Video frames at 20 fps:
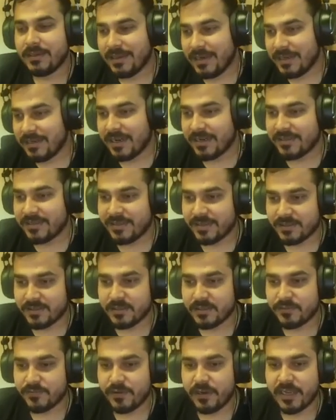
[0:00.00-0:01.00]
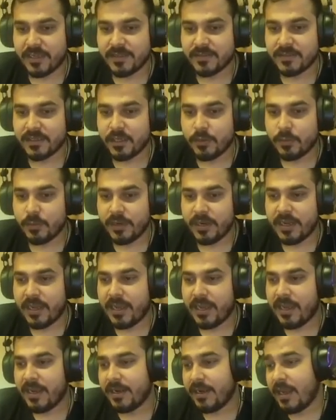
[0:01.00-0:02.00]
it gets successfully executed
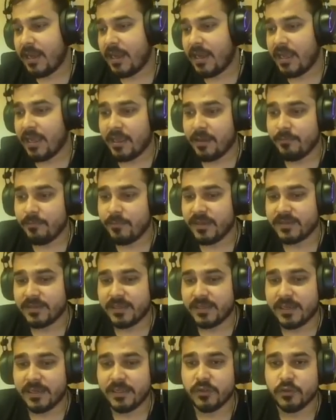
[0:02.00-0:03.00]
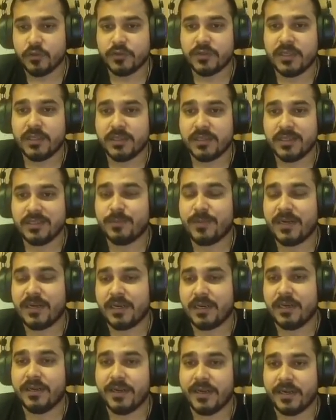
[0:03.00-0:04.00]
and I am basically using this
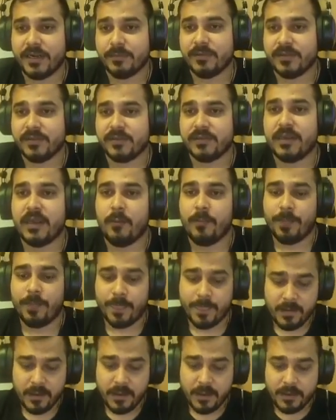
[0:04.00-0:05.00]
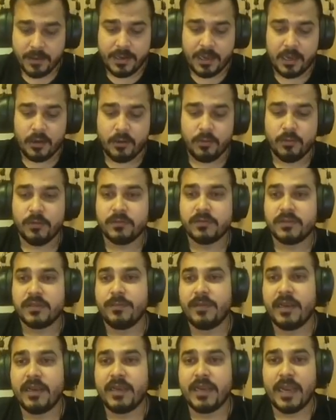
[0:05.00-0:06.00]
particular database now. Now,
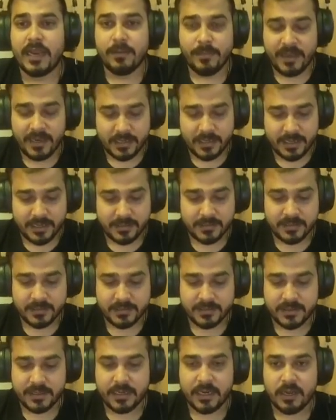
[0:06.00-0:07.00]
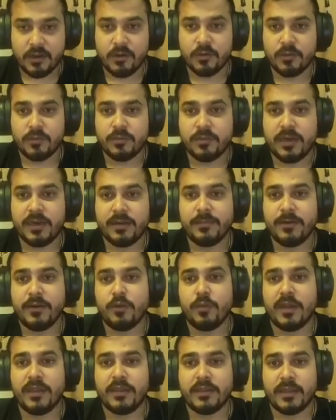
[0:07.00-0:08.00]
similarly, I'll make like this, and now let me
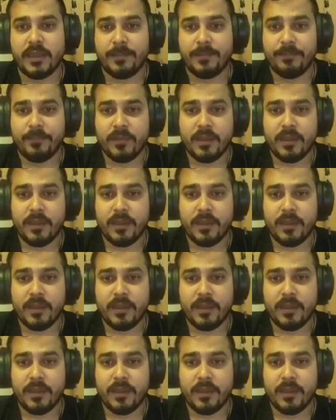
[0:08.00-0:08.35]
do one thing.